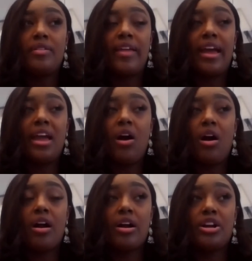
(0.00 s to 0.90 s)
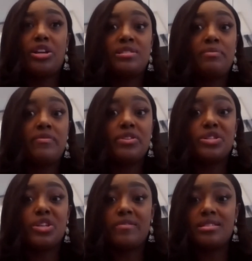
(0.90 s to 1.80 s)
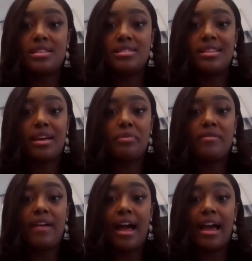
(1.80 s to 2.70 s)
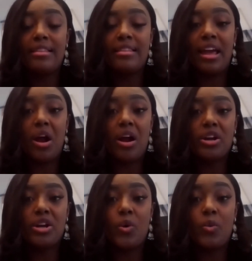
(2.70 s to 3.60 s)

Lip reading: they are, some of the services that they provide, they are,